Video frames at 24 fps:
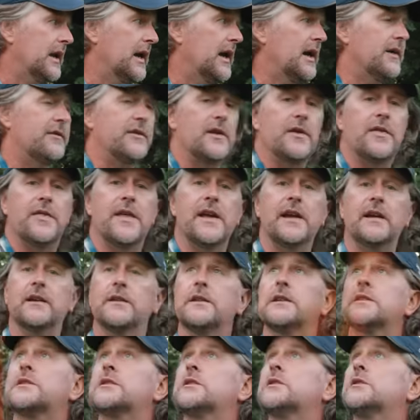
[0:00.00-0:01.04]
If you think of
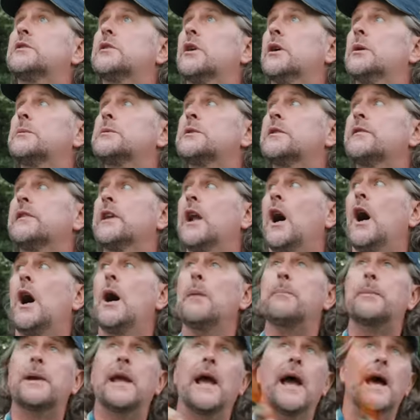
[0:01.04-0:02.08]
this in terms of an
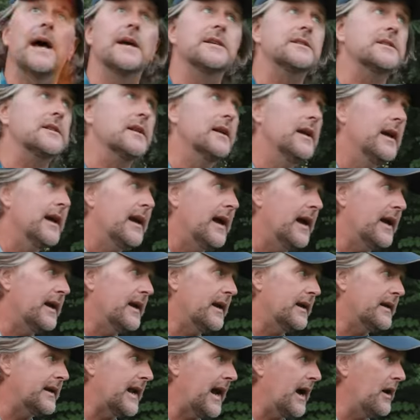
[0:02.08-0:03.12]
upcast and
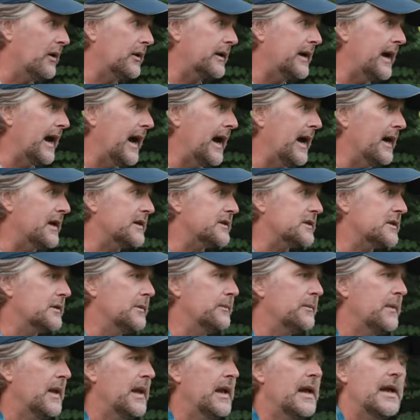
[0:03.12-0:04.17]
a downcast,
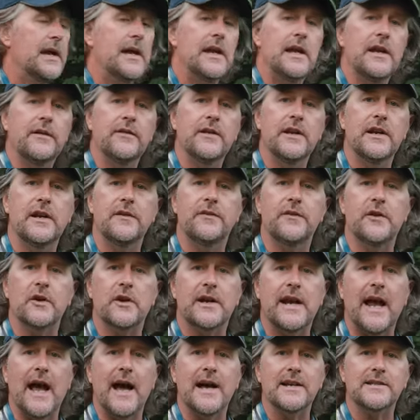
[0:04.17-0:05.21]
even if you're
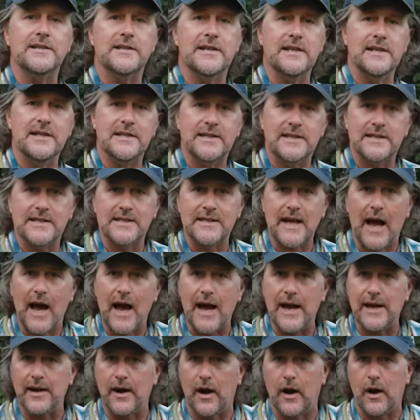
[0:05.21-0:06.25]
casting
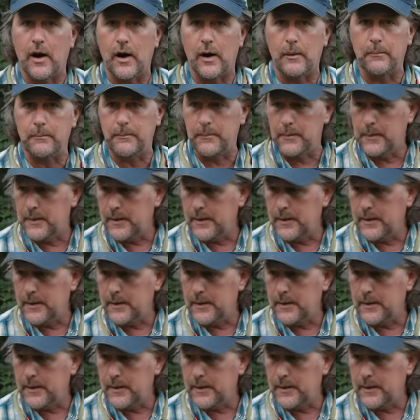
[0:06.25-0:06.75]
sidearm